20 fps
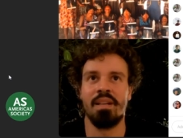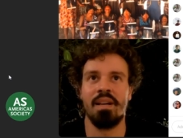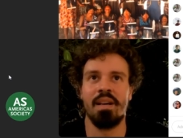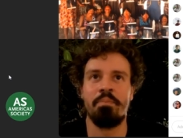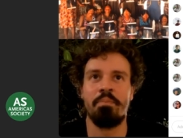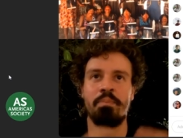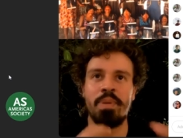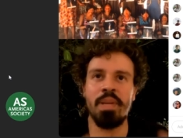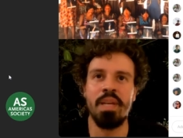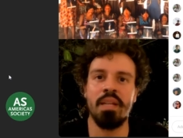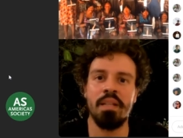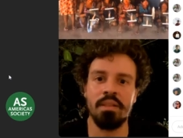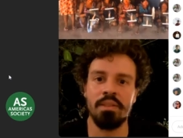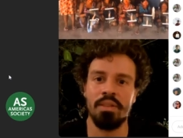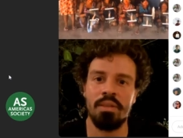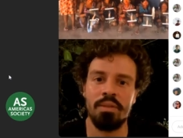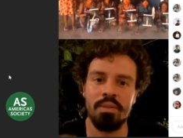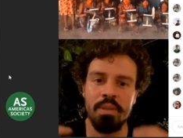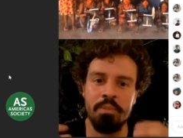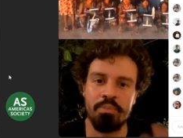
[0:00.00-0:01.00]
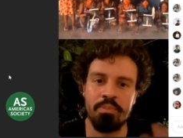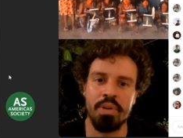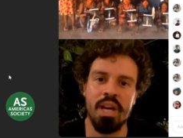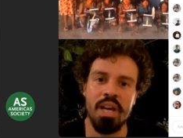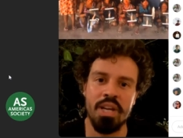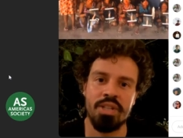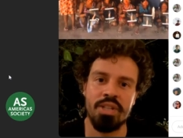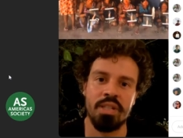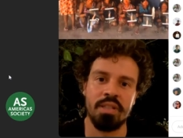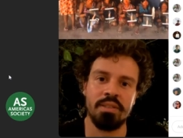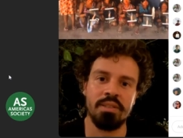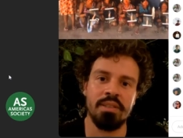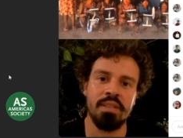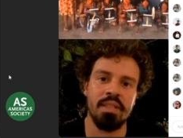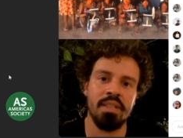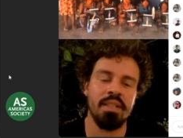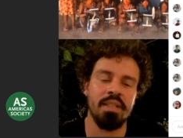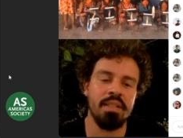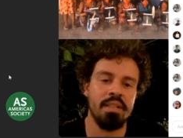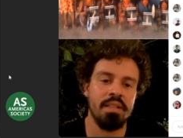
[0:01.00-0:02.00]
appeal, no impression,
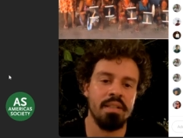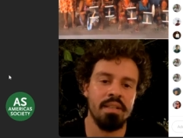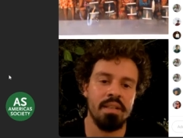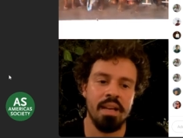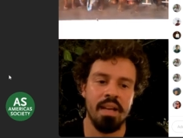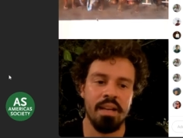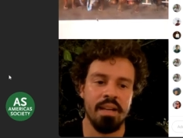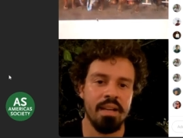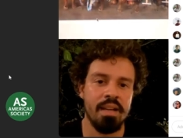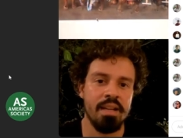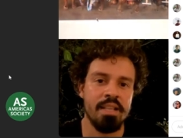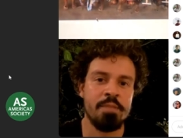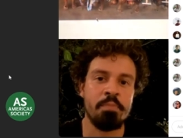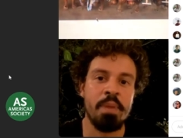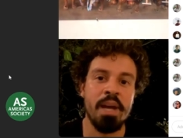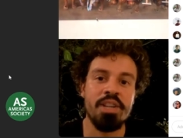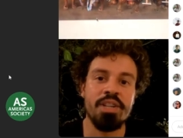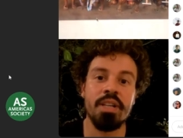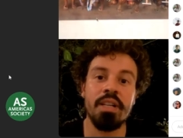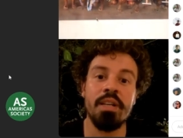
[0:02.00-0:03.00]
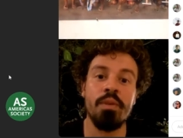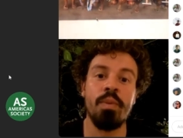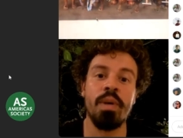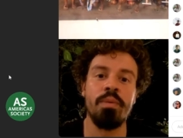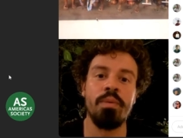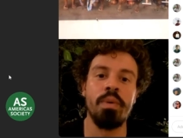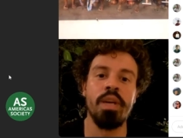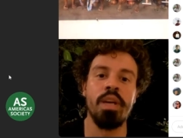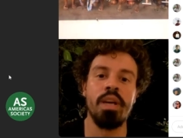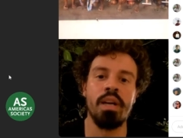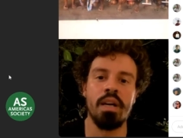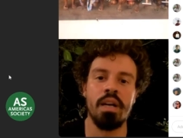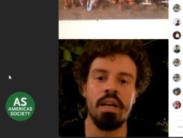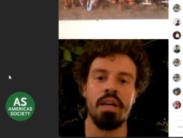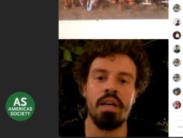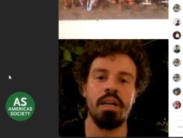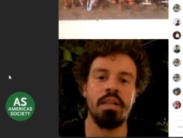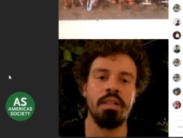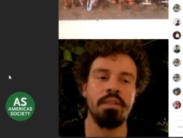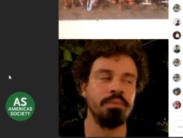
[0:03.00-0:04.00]
especially when working
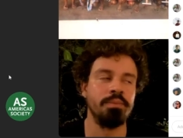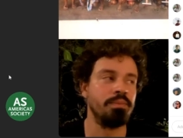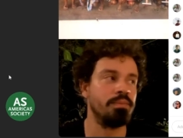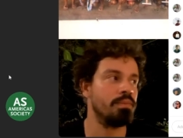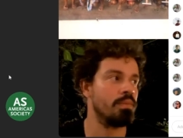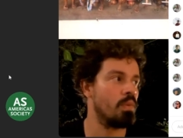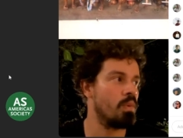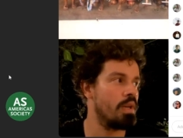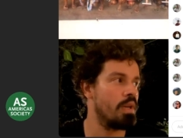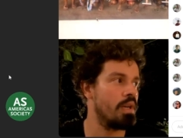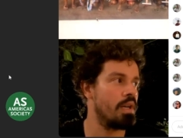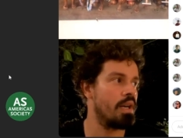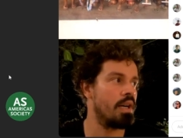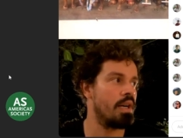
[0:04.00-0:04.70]
on when